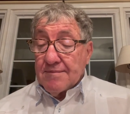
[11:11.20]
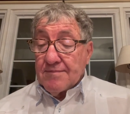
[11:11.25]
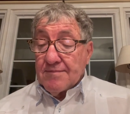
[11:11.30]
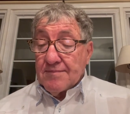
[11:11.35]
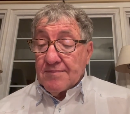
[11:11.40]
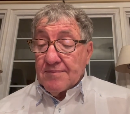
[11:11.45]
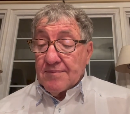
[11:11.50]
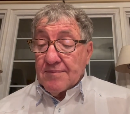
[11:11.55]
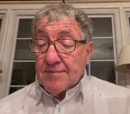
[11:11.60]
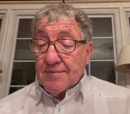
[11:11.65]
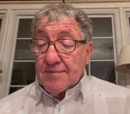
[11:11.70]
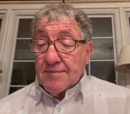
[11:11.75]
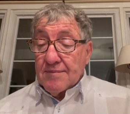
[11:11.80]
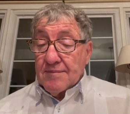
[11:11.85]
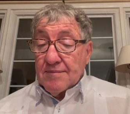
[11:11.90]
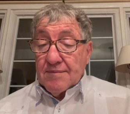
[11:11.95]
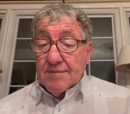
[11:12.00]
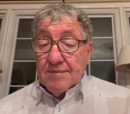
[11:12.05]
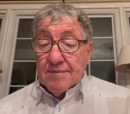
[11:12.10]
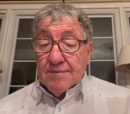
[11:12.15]

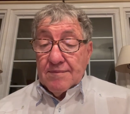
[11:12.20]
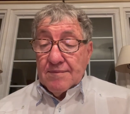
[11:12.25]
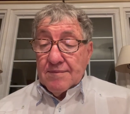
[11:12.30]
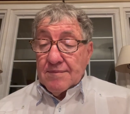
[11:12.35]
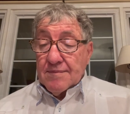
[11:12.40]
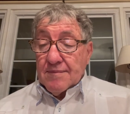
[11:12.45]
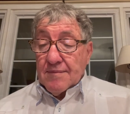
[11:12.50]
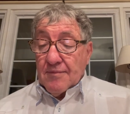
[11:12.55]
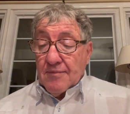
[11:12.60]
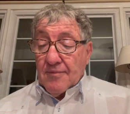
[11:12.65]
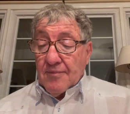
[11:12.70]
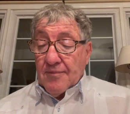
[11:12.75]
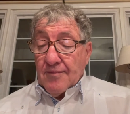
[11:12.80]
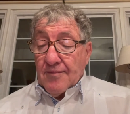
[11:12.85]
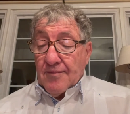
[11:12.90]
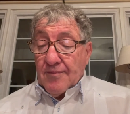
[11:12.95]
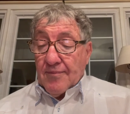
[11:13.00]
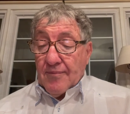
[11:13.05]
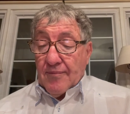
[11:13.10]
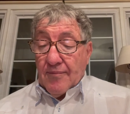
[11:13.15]

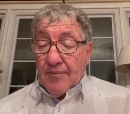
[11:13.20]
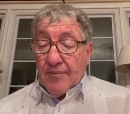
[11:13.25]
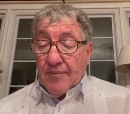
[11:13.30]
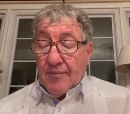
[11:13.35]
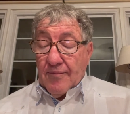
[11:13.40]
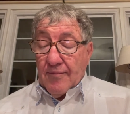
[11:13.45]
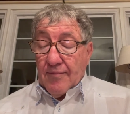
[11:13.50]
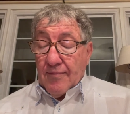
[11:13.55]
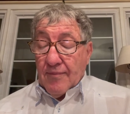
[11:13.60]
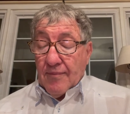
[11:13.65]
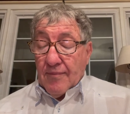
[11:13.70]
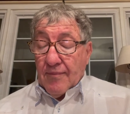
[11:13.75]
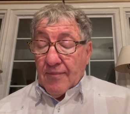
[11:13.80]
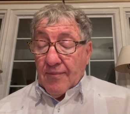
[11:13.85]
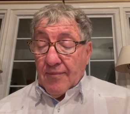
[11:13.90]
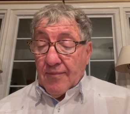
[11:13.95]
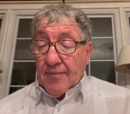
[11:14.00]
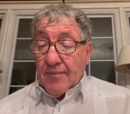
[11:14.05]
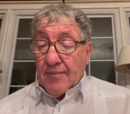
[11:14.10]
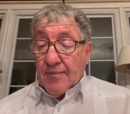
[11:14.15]
Nothing is said.